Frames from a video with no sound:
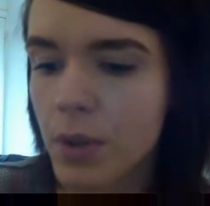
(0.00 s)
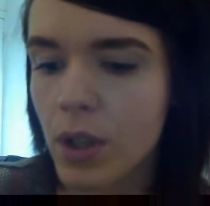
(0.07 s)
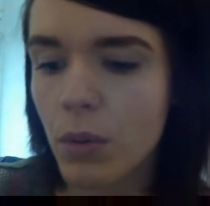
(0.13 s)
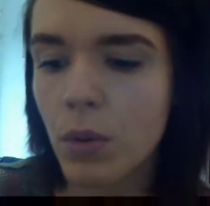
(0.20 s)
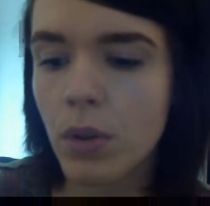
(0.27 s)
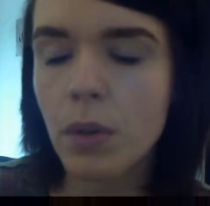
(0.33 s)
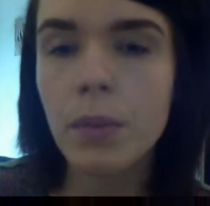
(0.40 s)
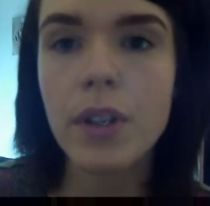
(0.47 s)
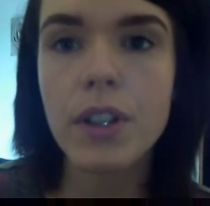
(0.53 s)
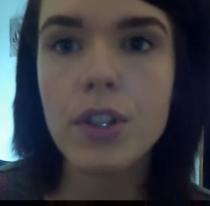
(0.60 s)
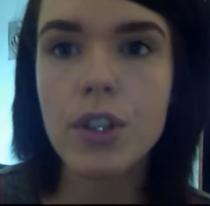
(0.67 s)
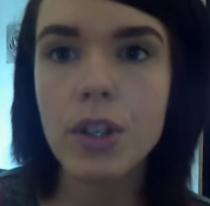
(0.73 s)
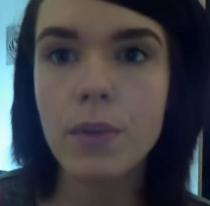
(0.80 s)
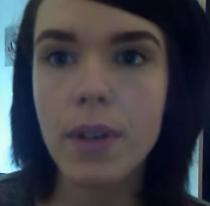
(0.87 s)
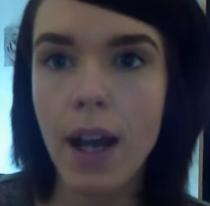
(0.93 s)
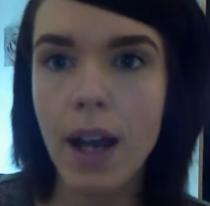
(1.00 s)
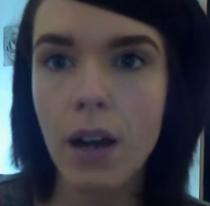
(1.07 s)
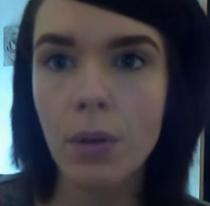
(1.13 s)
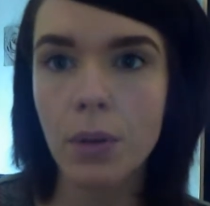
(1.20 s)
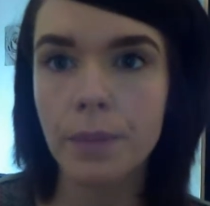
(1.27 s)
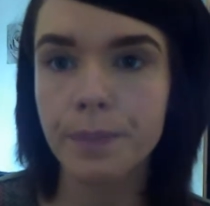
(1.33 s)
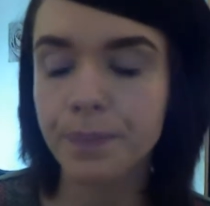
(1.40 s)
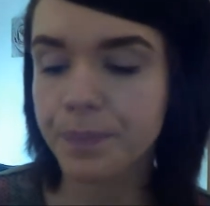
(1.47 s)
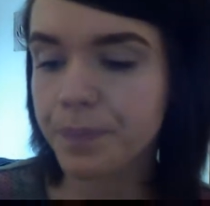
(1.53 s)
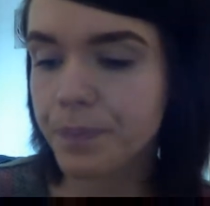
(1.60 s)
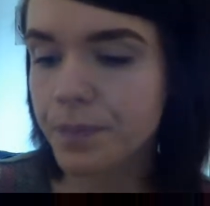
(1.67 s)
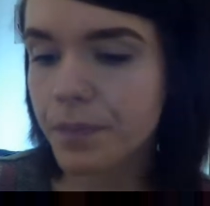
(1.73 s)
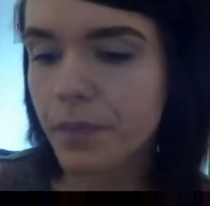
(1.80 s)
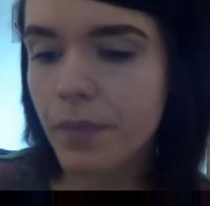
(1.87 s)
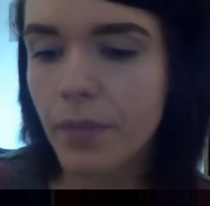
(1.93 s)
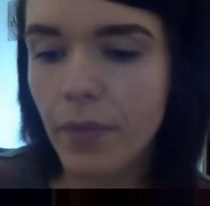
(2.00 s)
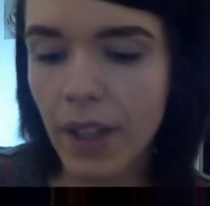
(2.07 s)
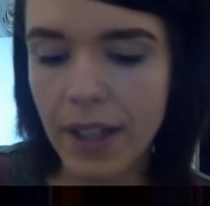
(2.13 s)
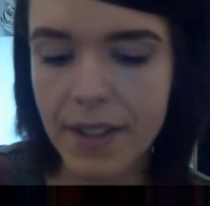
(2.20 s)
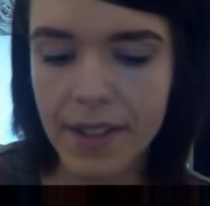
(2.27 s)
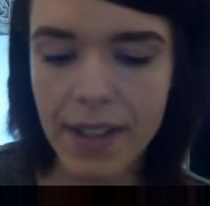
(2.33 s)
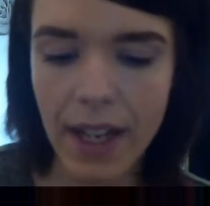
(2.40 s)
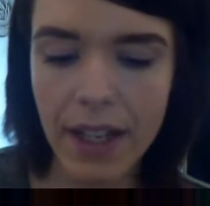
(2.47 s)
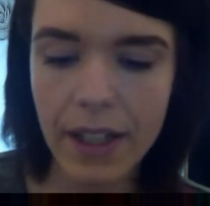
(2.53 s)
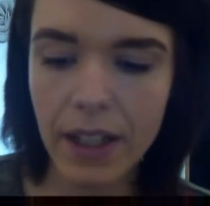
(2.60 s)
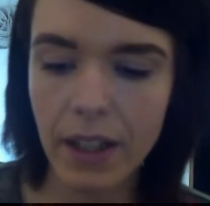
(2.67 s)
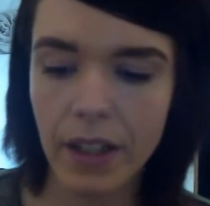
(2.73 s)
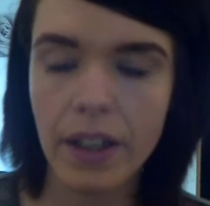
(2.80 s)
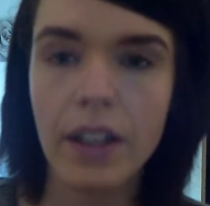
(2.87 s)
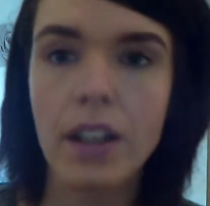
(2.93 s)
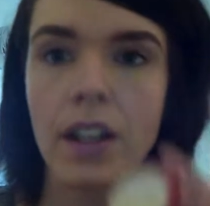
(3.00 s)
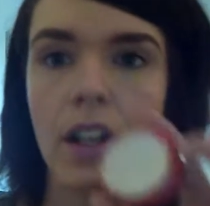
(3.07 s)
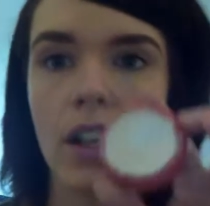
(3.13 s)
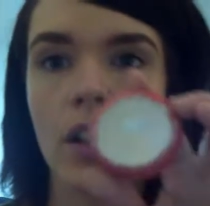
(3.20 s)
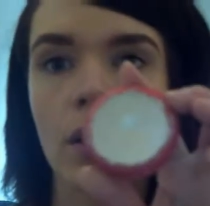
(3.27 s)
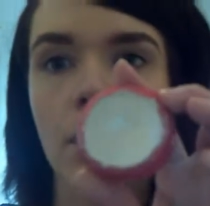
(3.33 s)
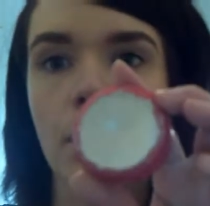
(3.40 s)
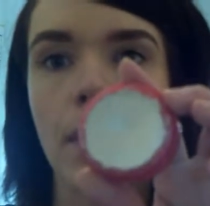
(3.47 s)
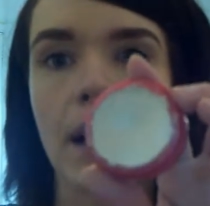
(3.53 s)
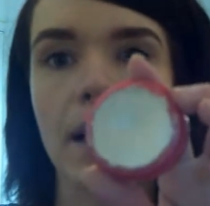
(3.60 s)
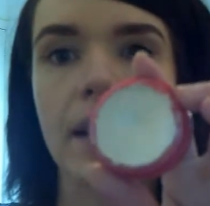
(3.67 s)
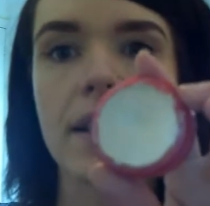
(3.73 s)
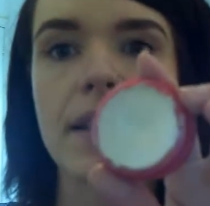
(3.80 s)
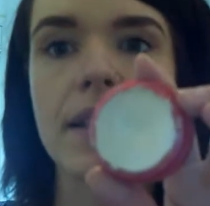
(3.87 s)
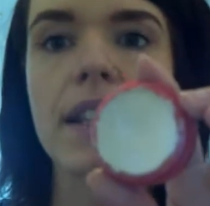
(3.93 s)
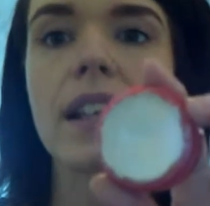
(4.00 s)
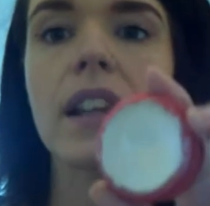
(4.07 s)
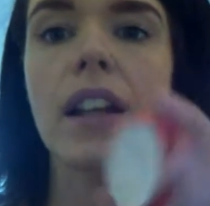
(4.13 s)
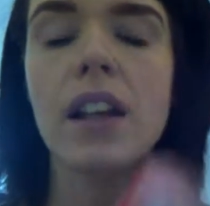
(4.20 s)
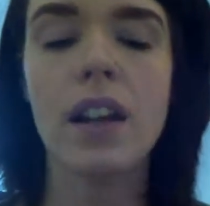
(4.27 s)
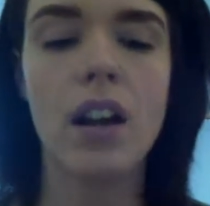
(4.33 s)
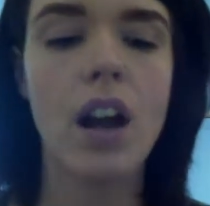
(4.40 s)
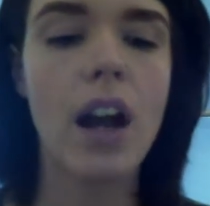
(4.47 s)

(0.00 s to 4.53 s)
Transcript: So all I'm going to do now is take my concealer.